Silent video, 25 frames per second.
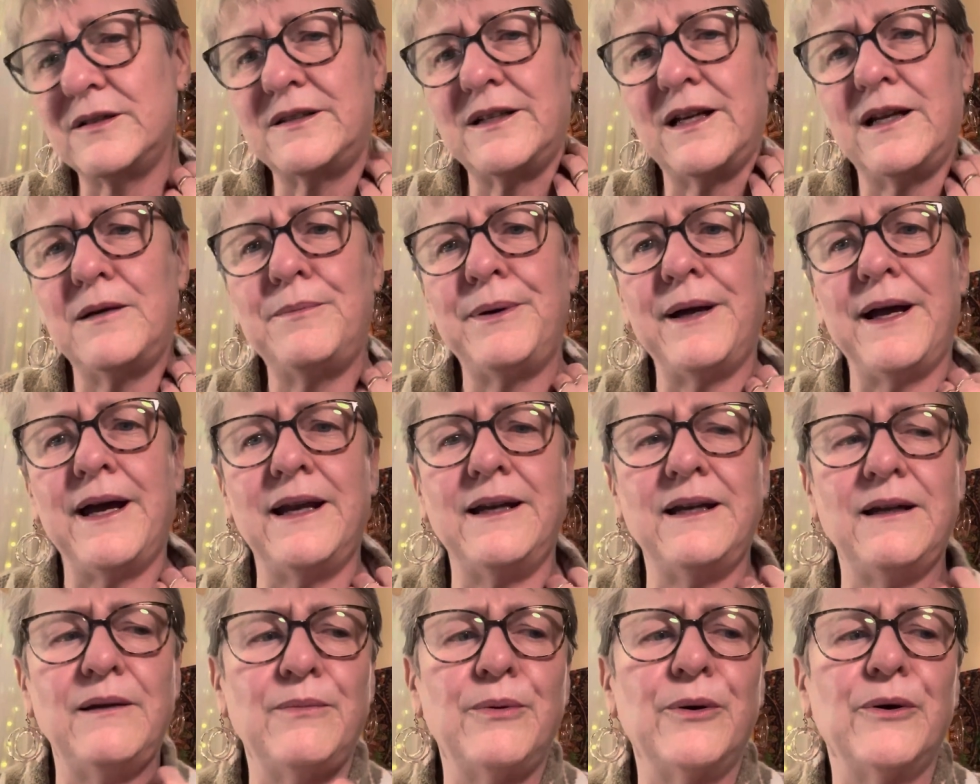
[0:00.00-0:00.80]

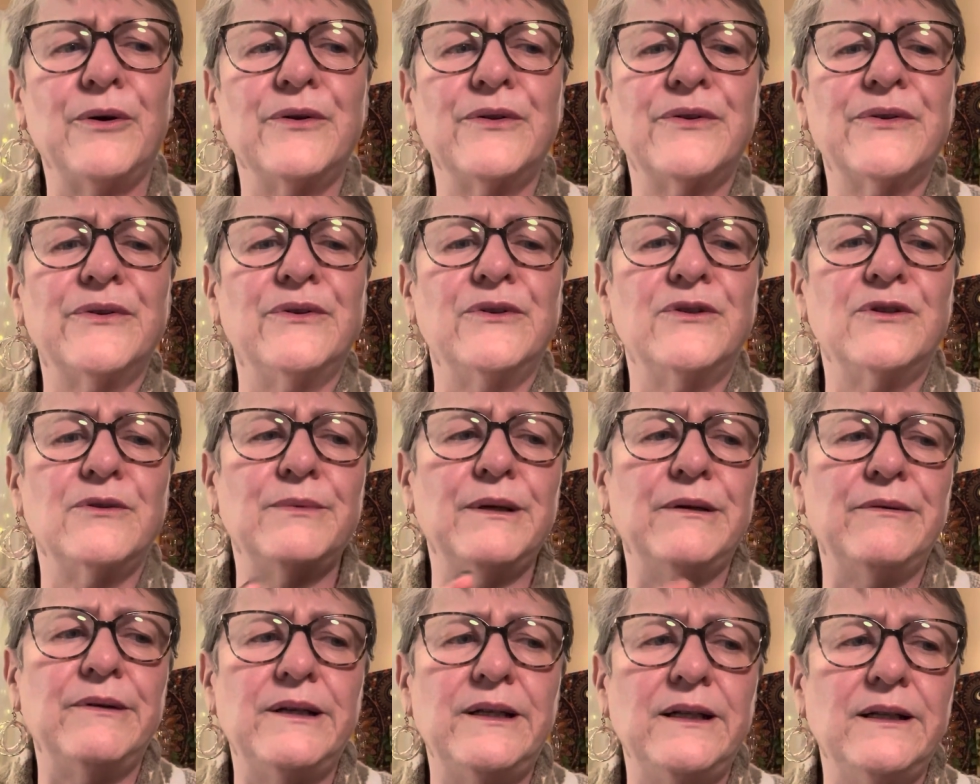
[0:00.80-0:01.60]
deadpanny person to
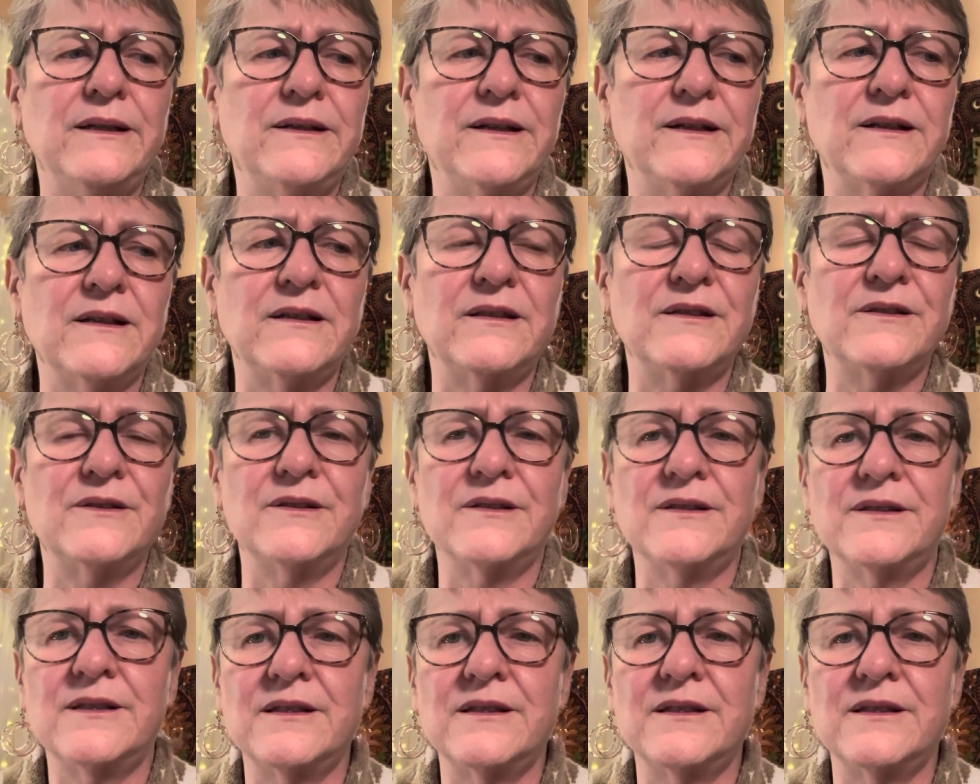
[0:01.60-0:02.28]
be reading Dickens because